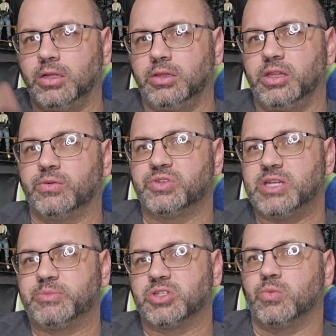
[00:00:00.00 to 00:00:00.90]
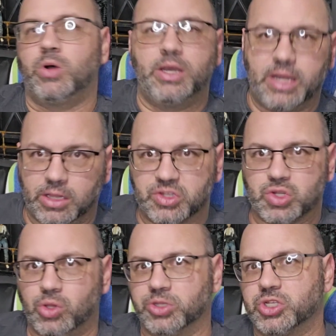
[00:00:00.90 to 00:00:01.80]
Lily Rose Depp doesn't want
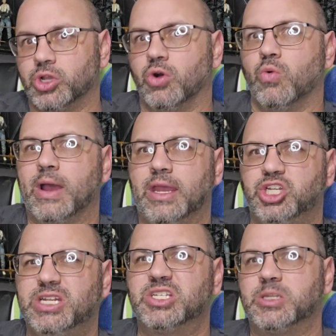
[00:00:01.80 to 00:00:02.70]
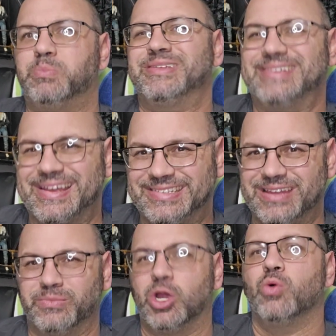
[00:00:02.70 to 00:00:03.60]
Nicholas Hoult to go away. She needs to possess
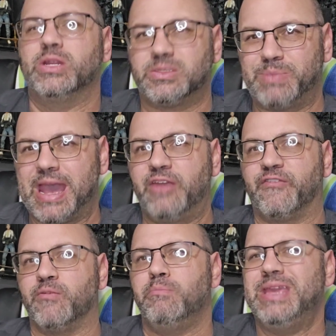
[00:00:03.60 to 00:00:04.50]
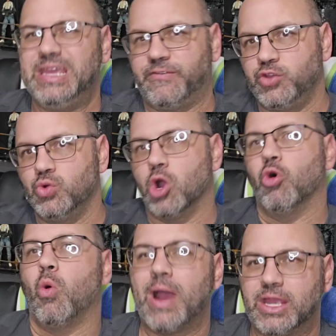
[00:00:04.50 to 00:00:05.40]
him. No, it's bad for me if you go
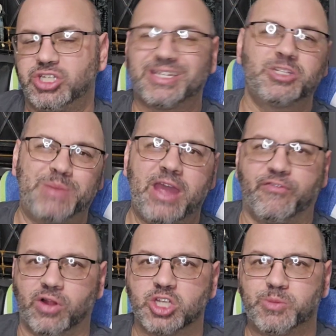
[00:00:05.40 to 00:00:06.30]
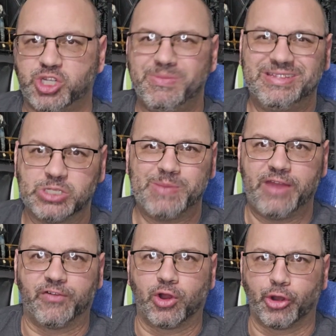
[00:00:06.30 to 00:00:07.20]
away. She says it's bad for us, but she means it's
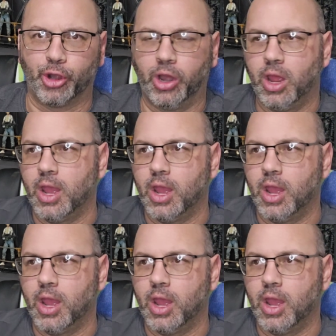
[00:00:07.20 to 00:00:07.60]
bad for her.